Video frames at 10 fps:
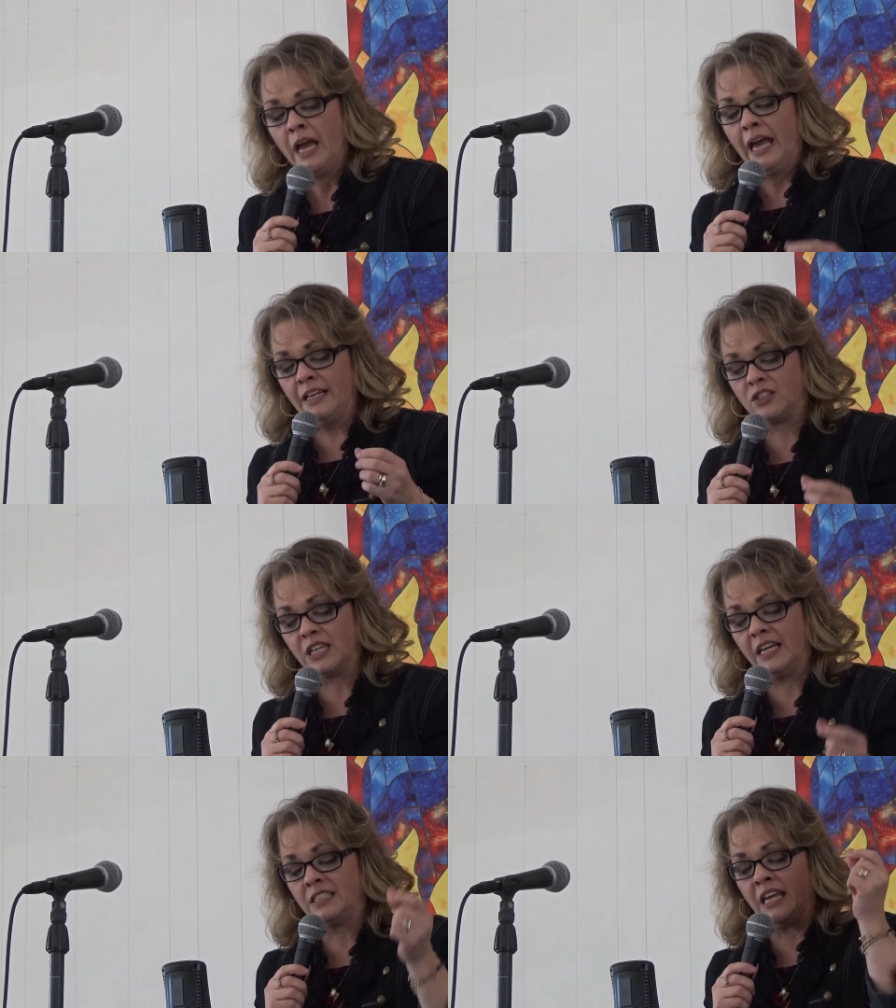it
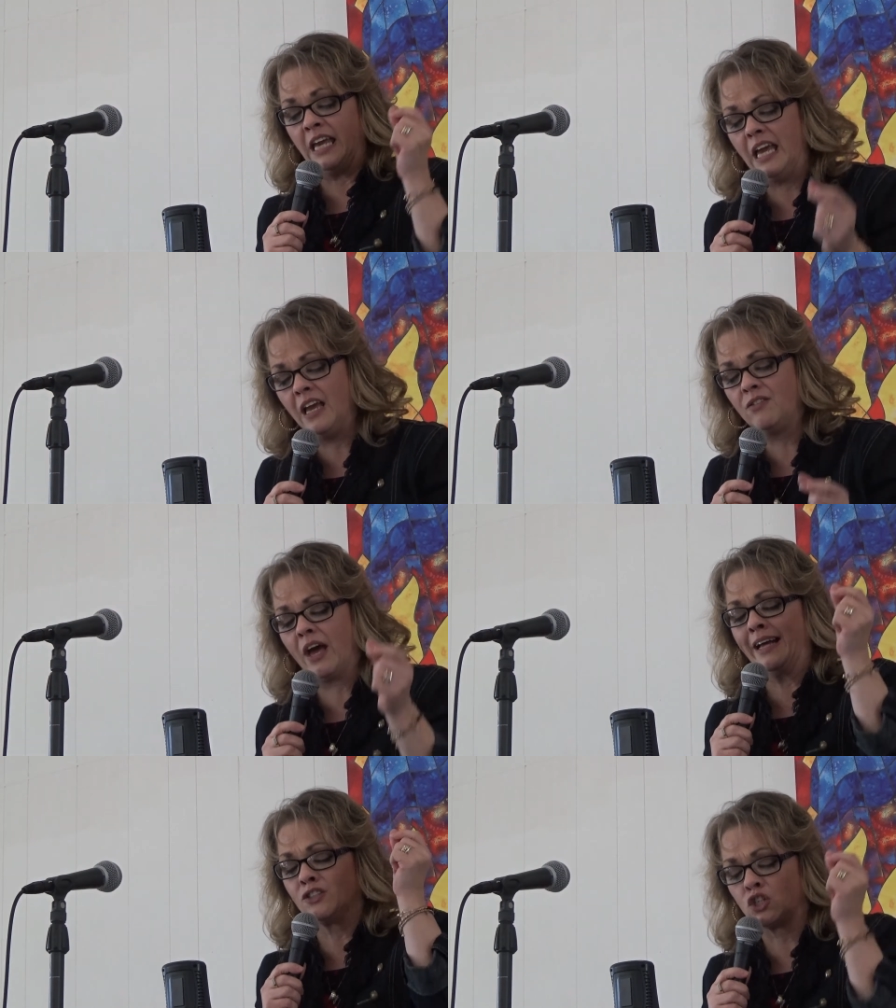says, He
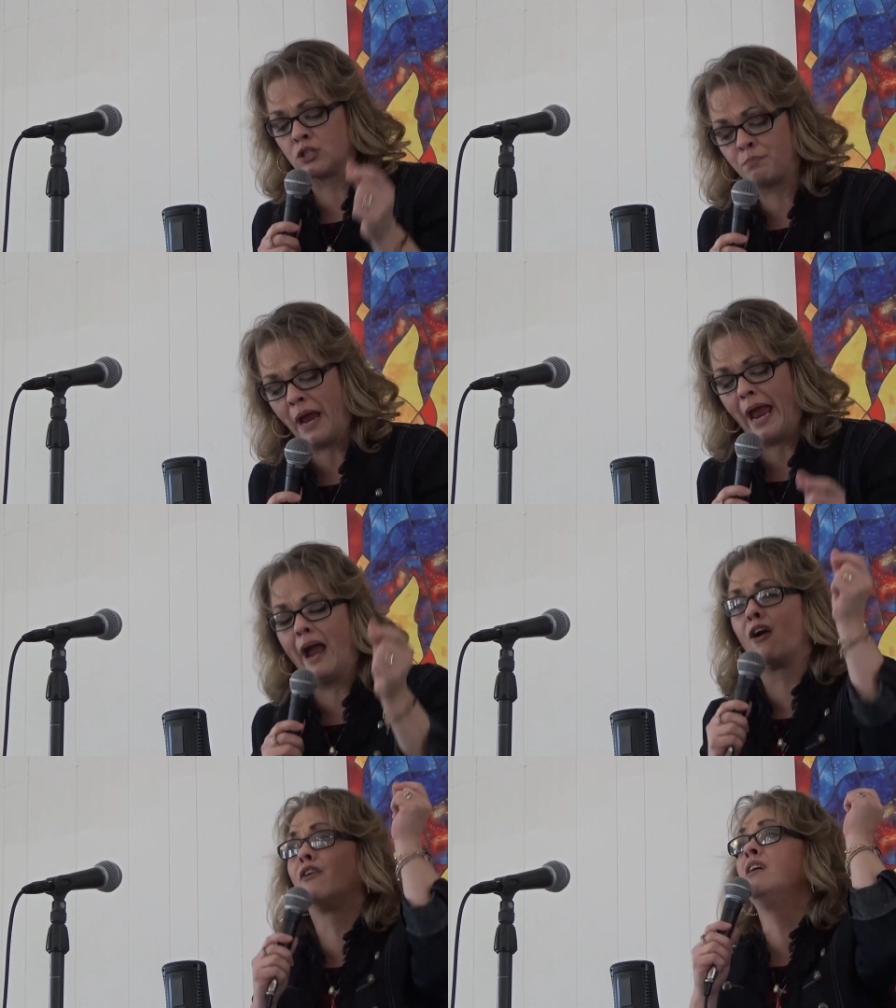that
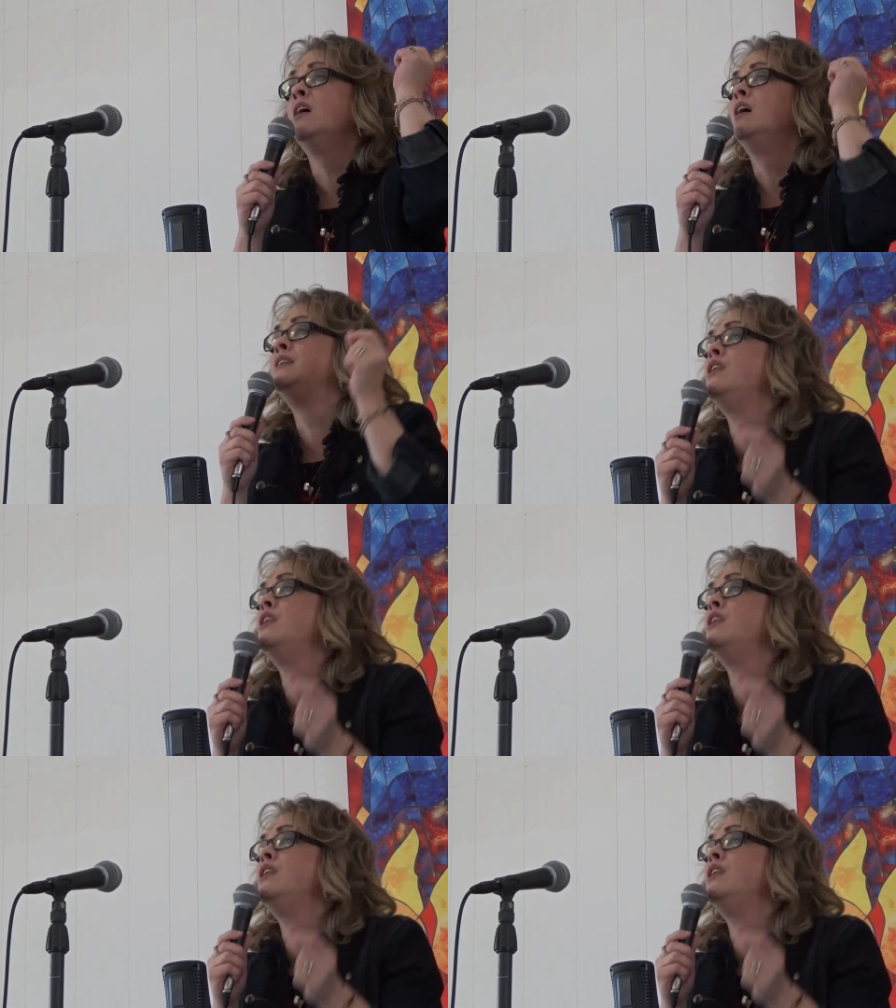spared